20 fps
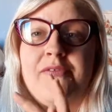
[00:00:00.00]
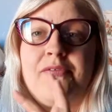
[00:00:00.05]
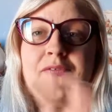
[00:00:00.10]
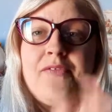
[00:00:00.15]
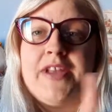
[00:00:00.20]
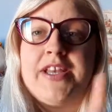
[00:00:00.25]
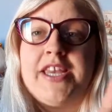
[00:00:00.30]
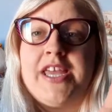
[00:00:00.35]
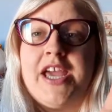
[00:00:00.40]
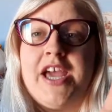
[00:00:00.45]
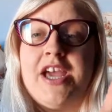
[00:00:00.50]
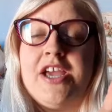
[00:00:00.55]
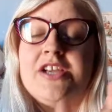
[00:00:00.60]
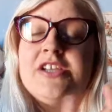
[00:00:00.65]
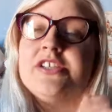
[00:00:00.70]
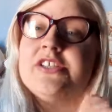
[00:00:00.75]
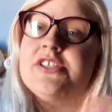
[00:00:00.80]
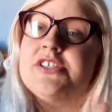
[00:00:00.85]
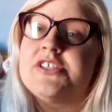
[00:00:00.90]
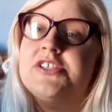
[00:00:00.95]

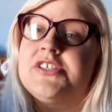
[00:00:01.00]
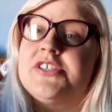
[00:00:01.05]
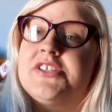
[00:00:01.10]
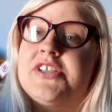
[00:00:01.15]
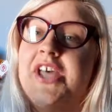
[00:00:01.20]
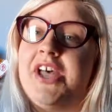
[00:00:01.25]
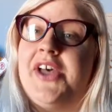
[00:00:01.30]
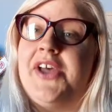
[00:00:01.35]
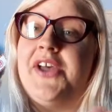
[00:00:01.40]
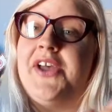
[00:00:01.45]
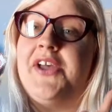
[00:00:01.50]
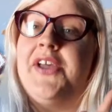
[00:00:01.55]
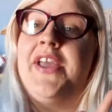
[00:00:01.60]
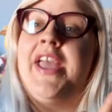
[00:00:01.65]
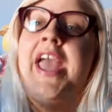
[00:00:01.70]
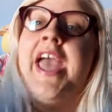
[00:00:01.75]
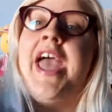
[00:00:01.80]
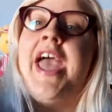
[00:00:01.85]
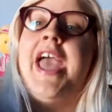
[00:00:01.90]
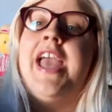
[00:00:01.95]
video. So
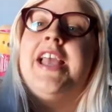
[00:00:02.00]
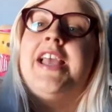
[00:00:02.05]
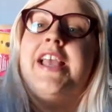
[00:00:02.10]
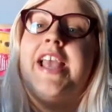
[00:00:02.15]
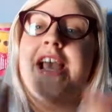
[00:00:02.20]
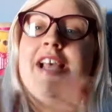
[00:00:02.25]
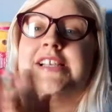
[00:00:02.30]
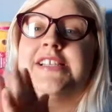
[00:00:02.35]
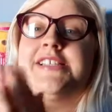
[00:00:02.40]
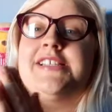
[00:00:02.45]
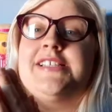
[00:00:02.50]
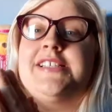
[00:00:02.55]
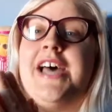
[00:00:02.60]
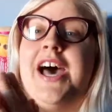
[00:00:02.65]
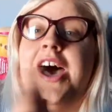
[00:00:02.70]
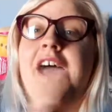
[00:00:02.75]
yes,